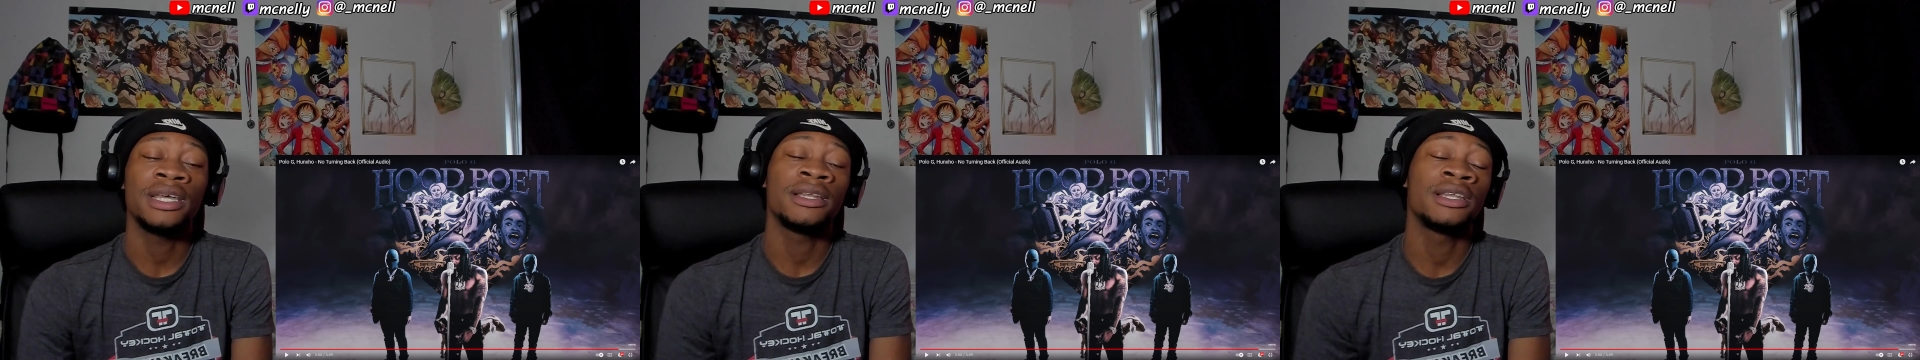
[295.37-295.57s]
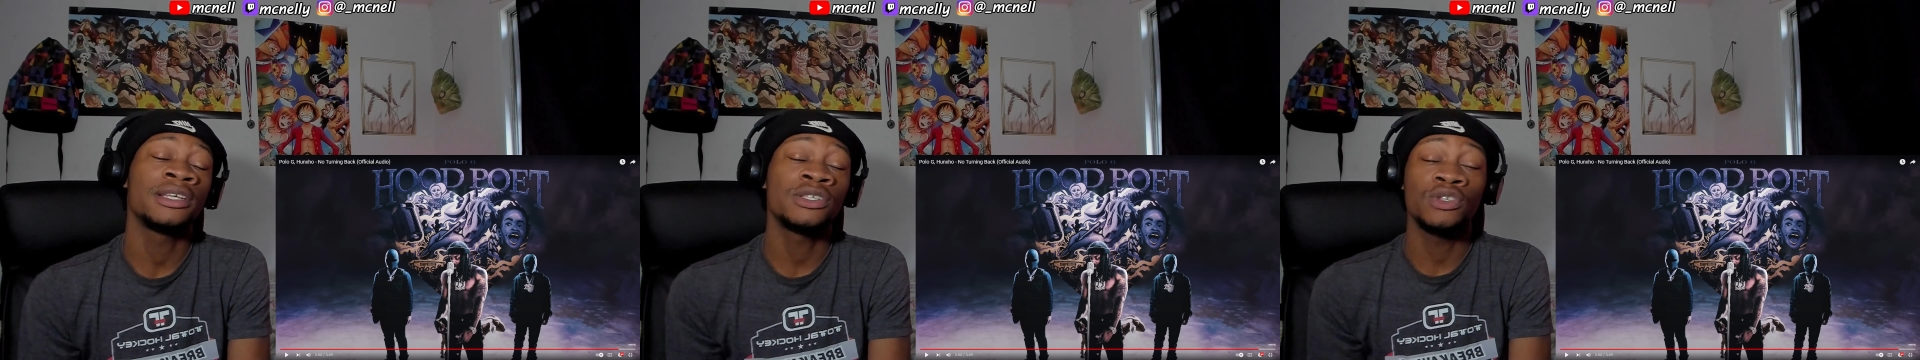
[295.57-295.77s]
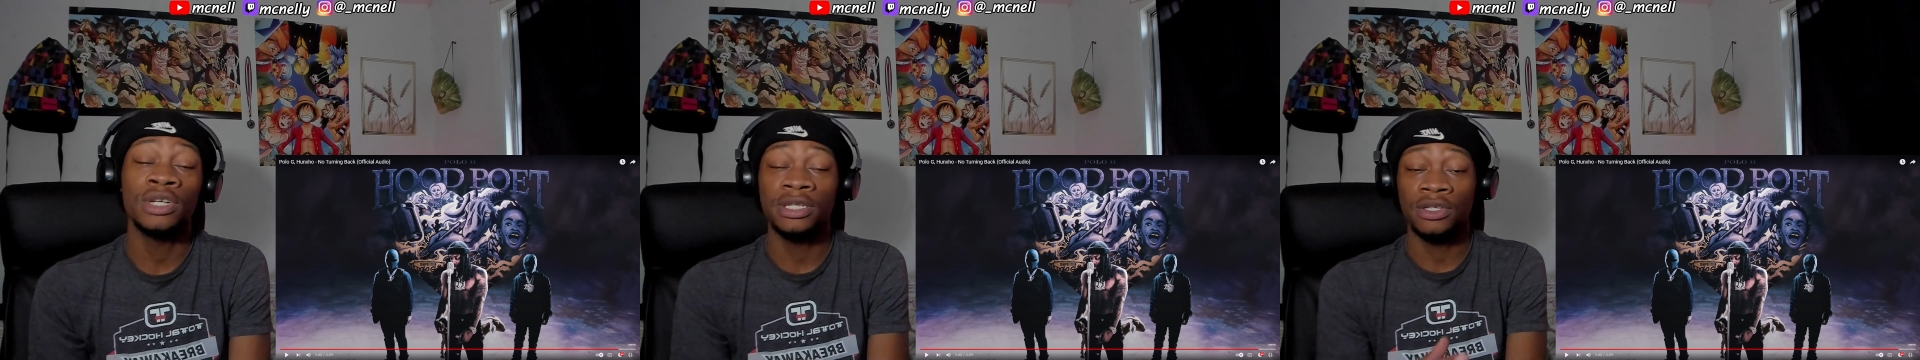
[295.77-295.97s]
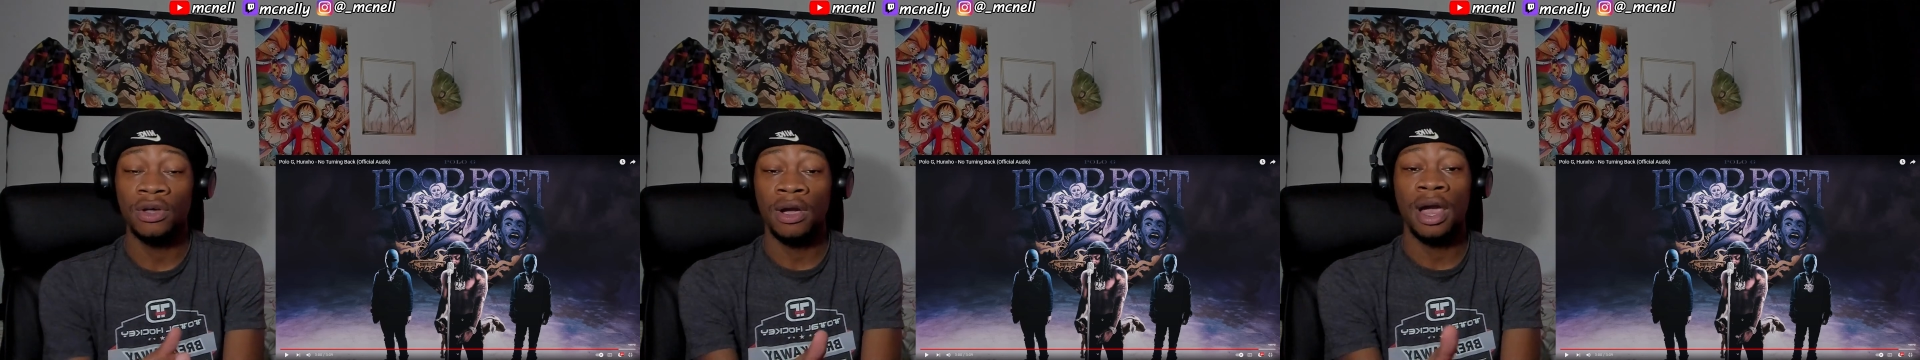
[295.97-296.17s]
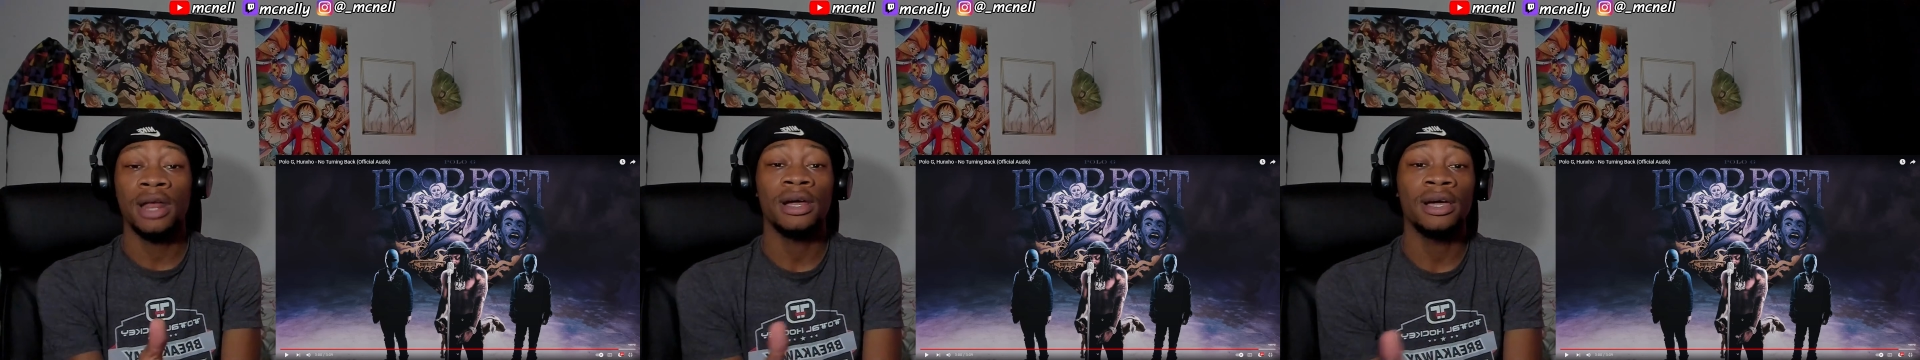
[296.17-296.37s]
This
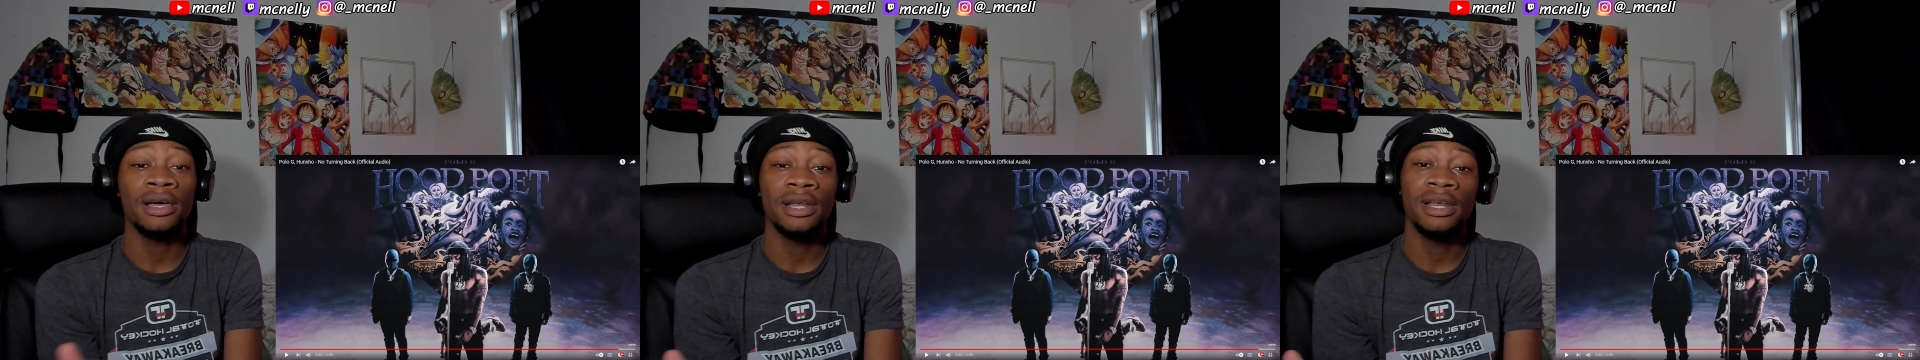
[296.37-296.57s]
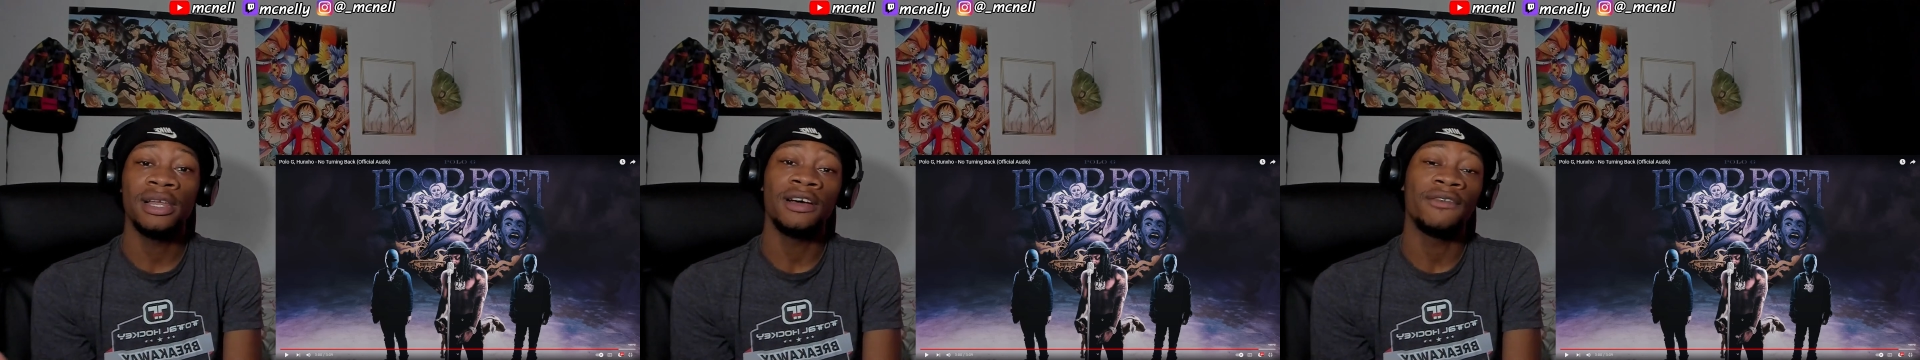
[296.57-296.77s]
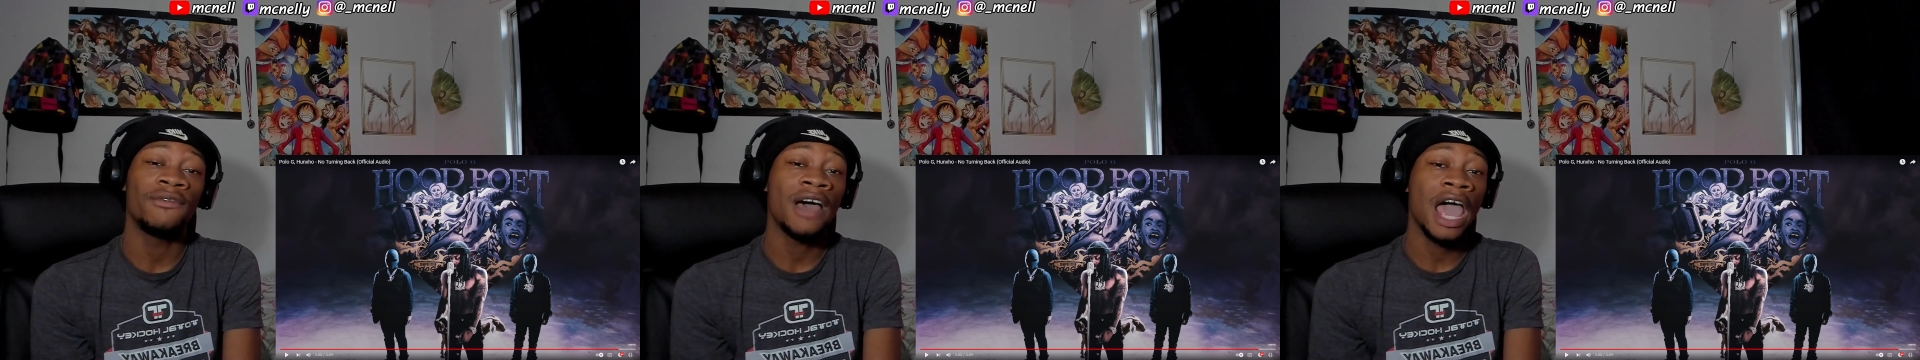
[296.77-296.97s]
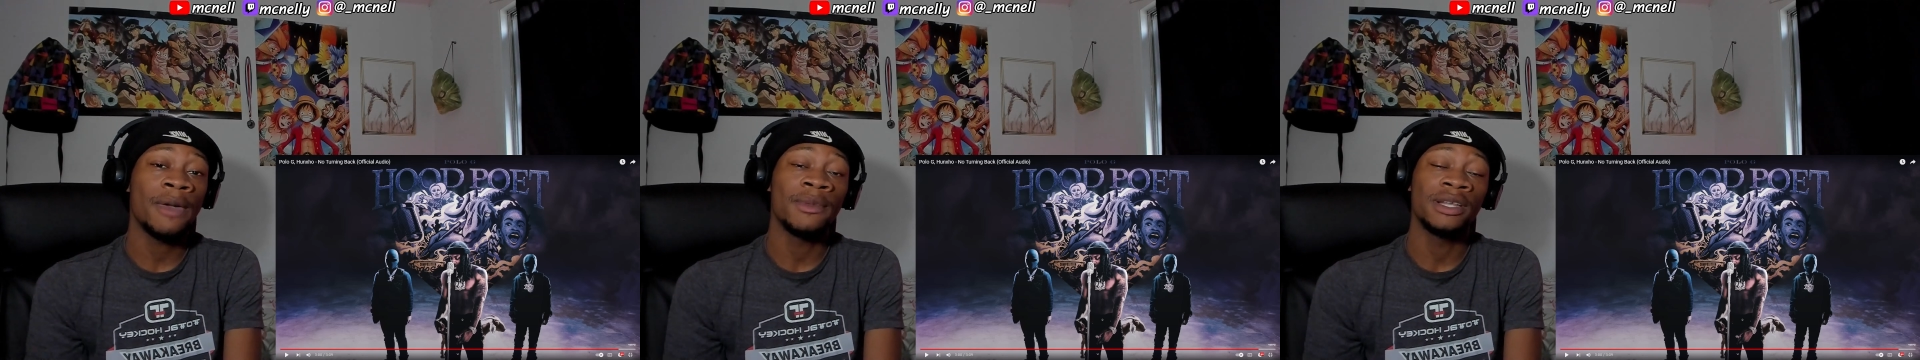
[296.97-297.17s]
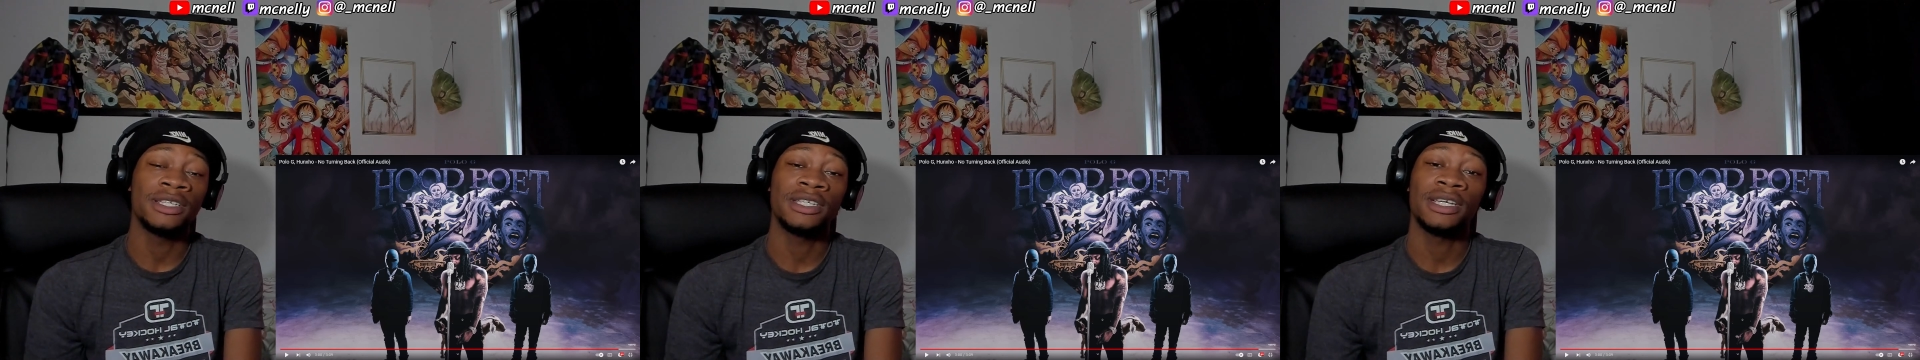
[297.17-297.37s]
song got a good little
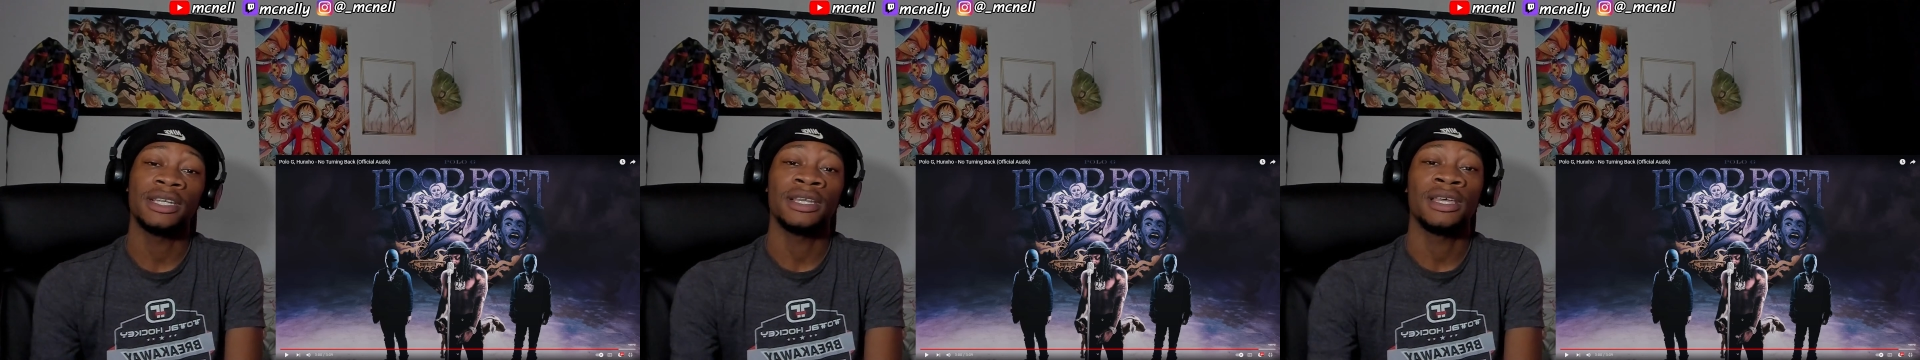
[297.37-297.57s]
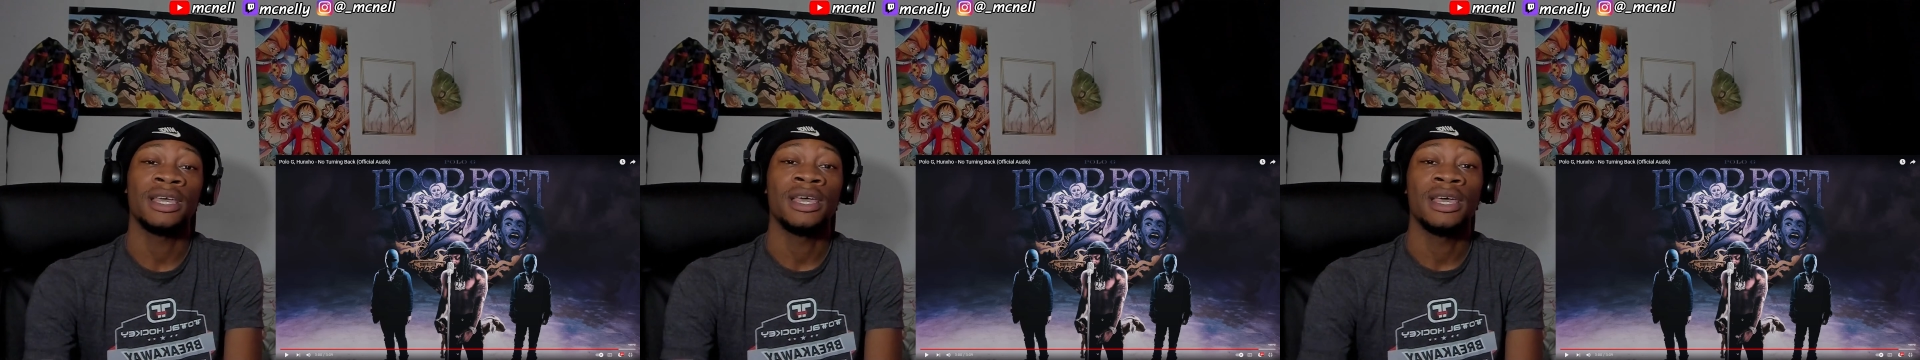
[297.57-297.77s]
vibe and shit.